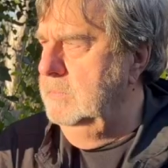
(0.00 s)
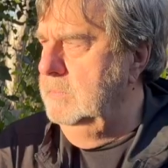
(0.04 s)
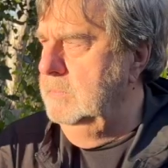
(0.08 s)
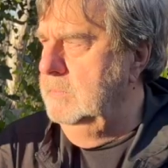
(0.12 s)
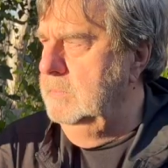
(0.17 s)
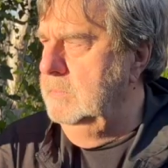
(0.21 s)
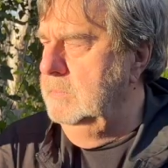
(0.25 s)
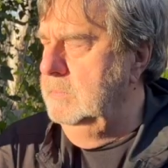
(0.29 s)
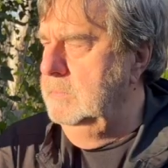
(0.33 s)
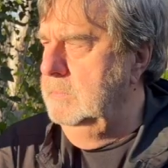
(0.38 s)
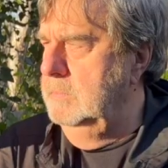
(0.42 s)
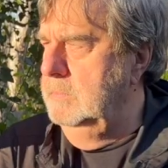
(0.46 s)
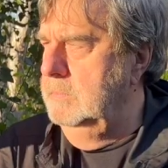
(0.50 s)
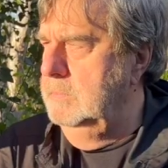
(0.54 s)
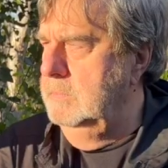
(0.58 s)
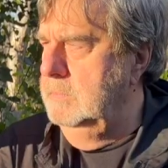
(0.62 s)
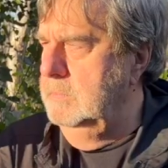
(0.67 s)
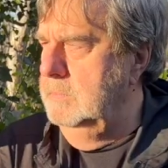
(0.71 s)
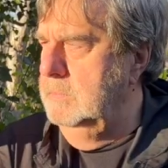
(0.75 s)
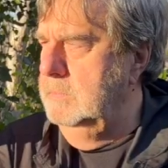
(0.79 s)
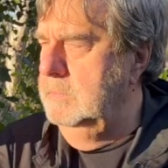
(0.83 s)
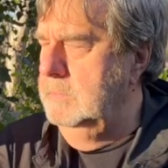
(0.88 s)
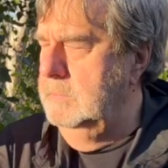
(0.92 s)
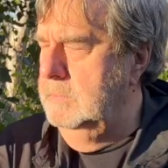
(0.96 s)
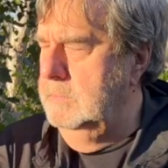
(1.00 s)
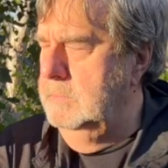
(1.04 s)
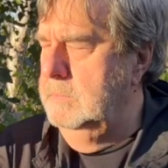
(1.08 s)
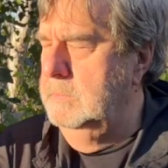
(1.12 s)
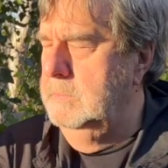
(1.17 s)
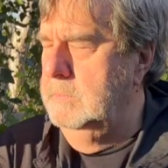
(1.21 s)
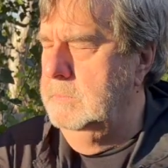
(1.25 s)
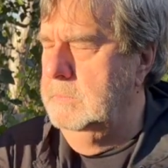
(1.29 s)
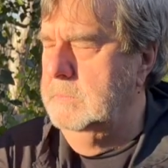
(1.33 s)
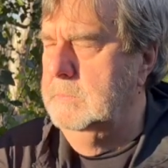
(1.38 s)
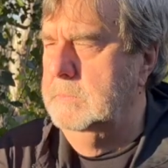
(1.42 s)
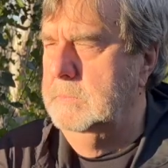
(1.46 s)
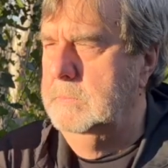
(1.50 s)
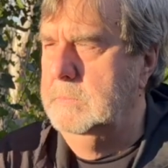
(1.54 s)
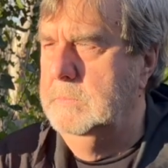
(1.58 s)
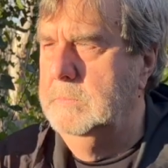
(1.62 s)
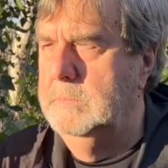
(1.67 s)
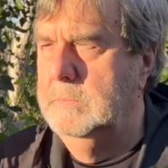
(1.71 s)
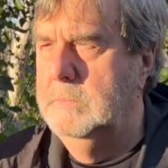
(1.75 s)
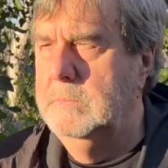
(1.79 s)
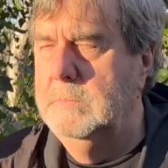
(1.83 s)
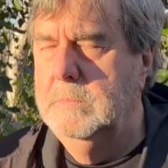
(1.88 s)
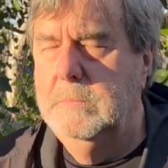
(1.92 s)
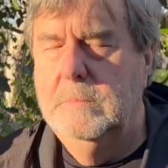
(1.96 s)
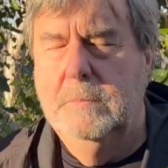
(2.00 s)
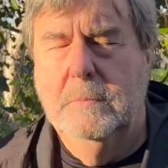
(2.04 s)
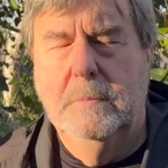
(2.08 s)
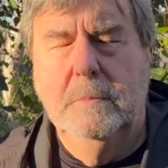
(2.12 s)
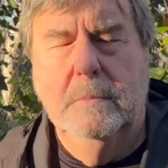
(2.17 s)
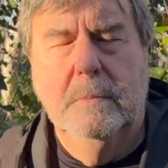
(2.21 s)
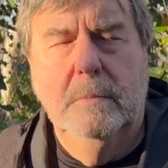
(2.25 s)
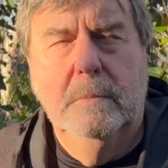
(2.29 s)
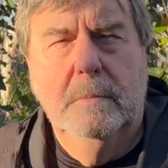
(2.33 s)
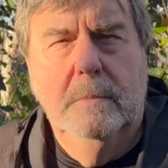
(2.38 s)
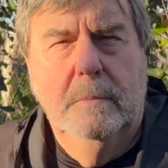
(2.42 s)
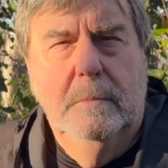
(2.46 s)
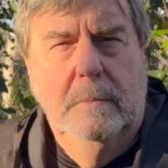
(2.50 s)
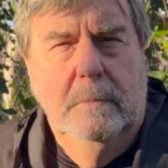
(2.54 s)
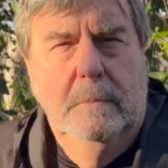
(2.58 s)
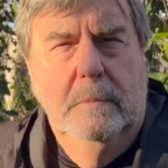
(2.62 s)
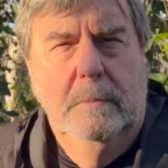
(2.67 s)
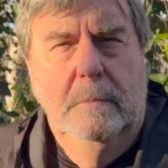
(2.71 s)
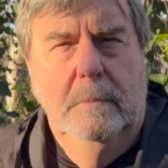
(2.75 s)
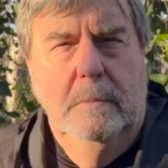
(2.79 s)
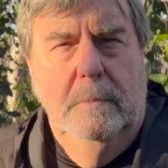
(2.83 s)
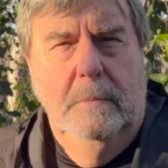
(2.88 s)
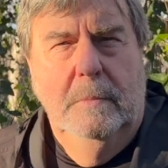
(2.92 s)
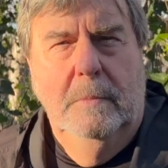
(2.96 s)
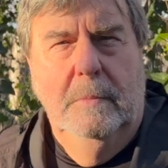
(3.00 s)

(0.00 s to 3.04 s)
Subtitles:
No words are spoken by the person on screen.